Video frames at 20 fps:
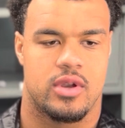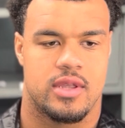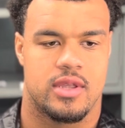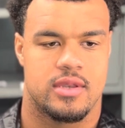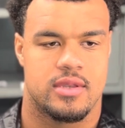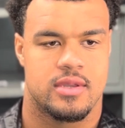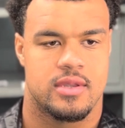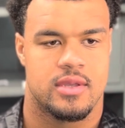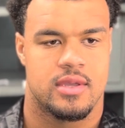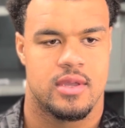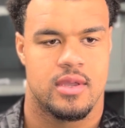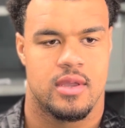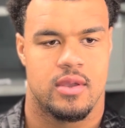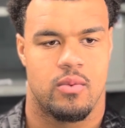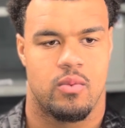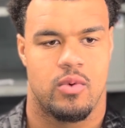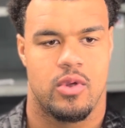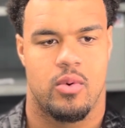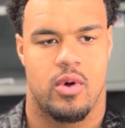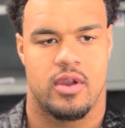and
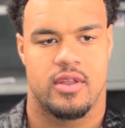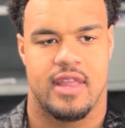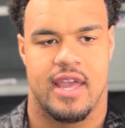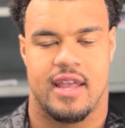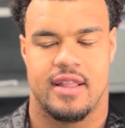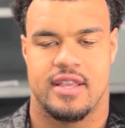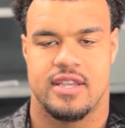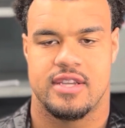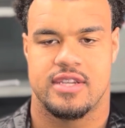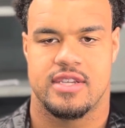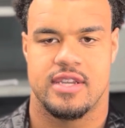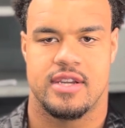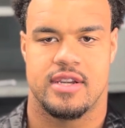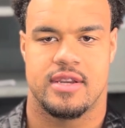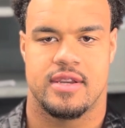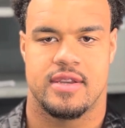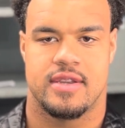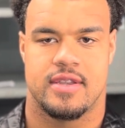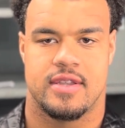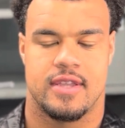we were that this year.
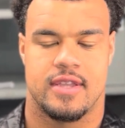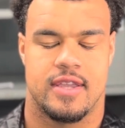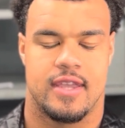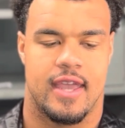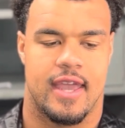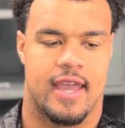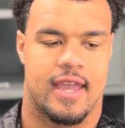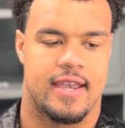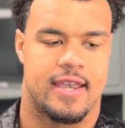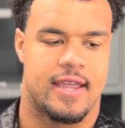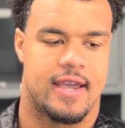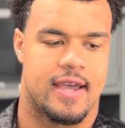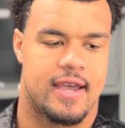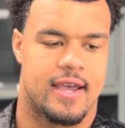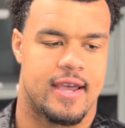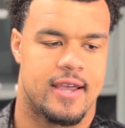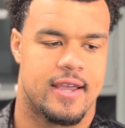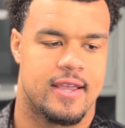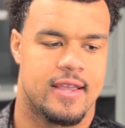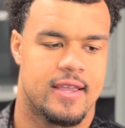And, you
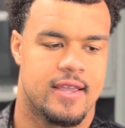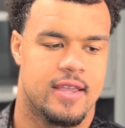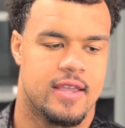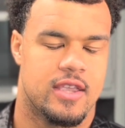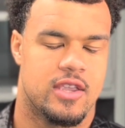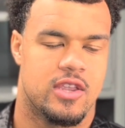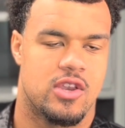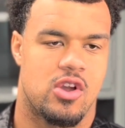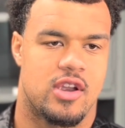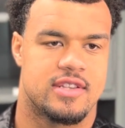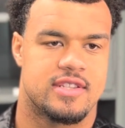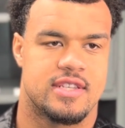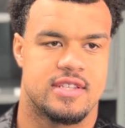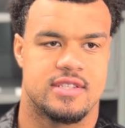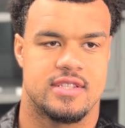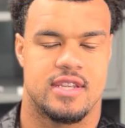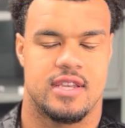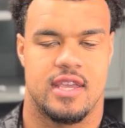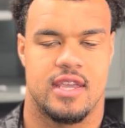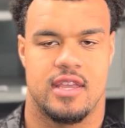know, our
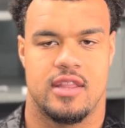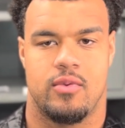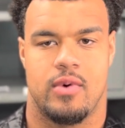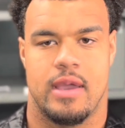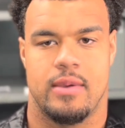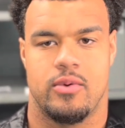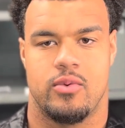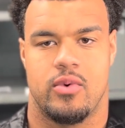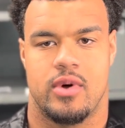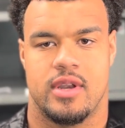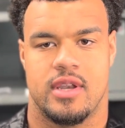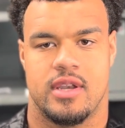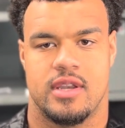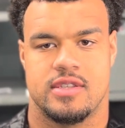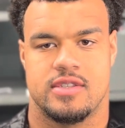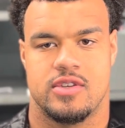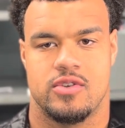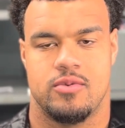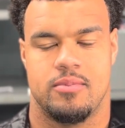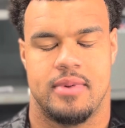season didn't end the way we wanted it
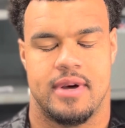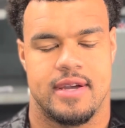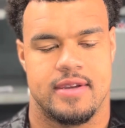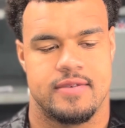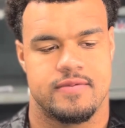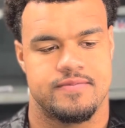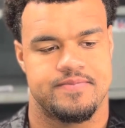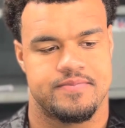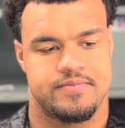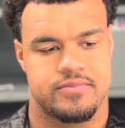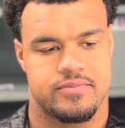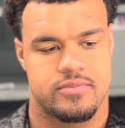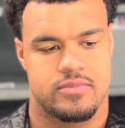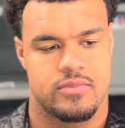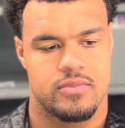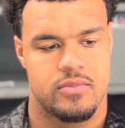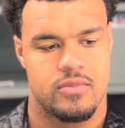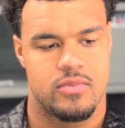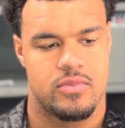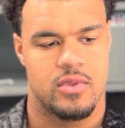to, but,
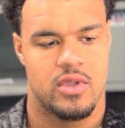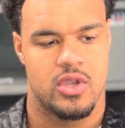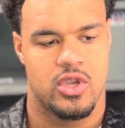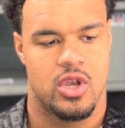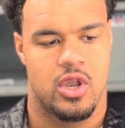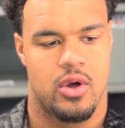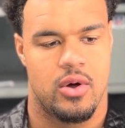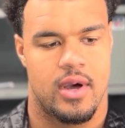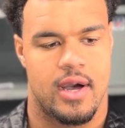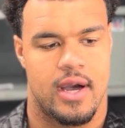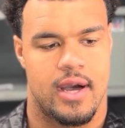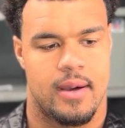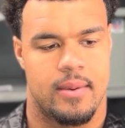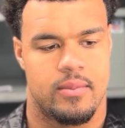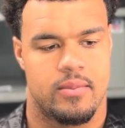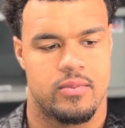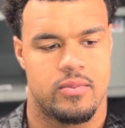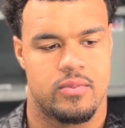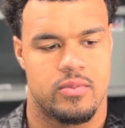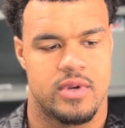you know,
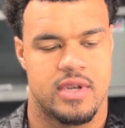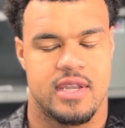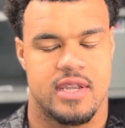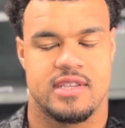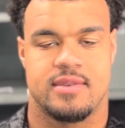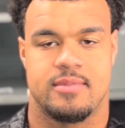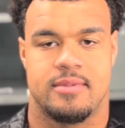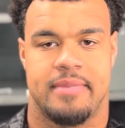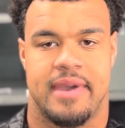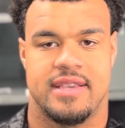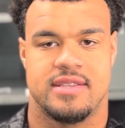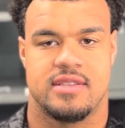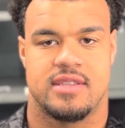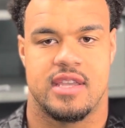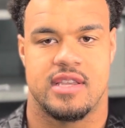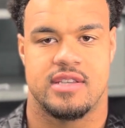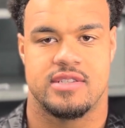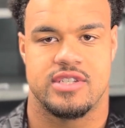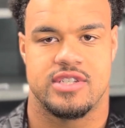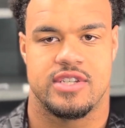we did some amazing
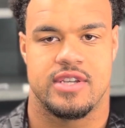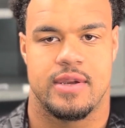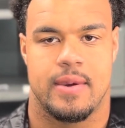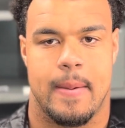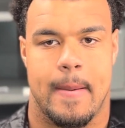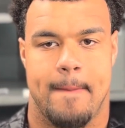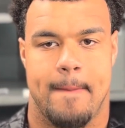things this year.